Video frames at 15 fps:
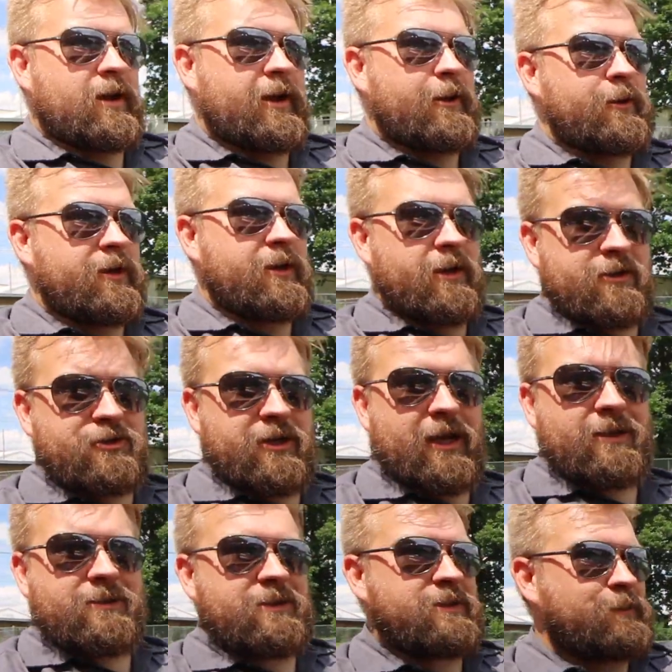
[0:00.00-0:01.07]
Coyote, and
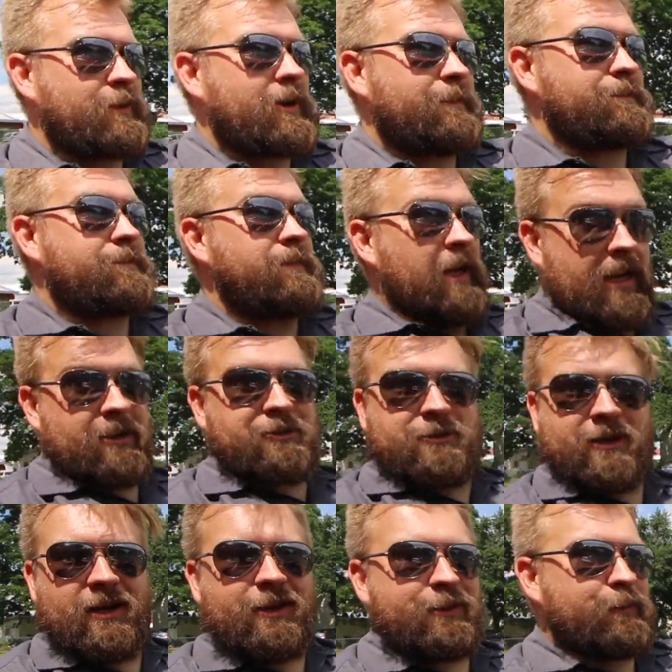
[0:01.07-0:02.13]
chassis swap
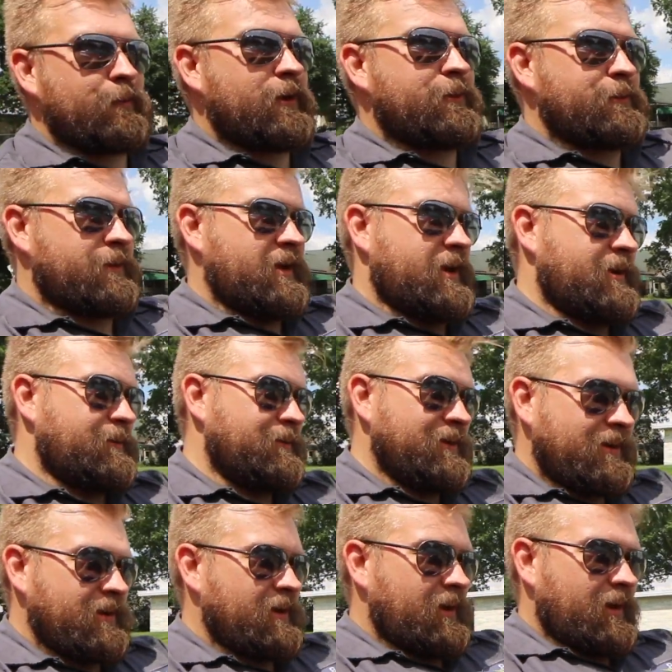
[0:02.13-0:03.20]
actually on the road now.
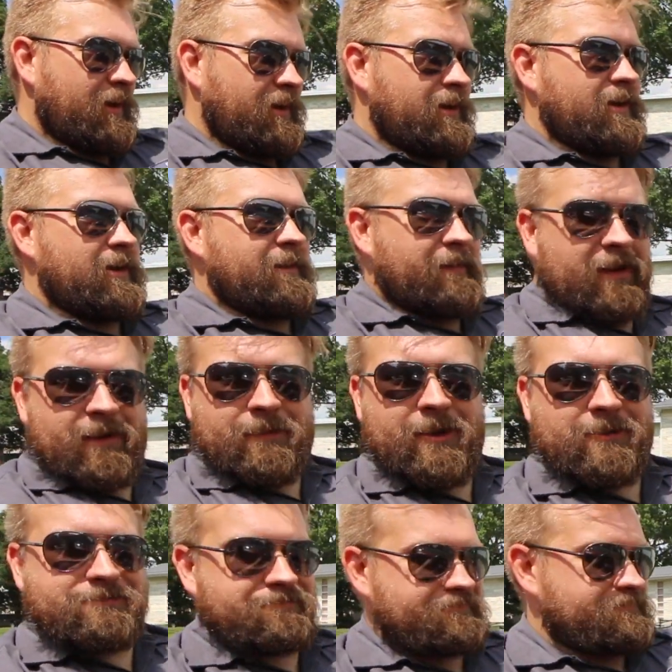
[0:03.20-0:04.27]
I've got
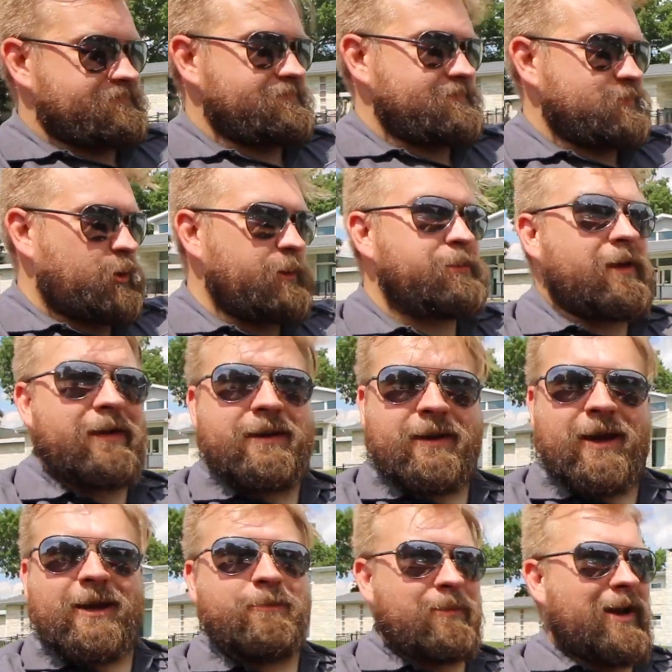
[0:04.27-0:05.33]
about, well, probably
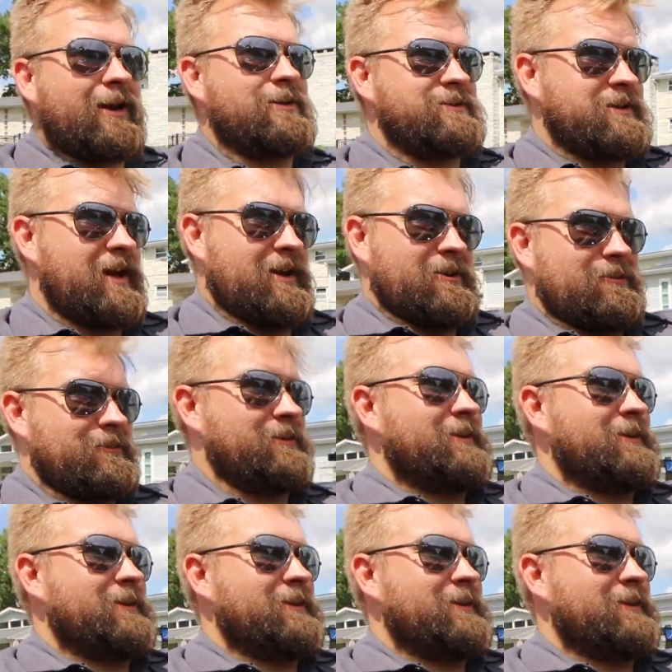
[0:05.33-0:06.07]
9 miles now.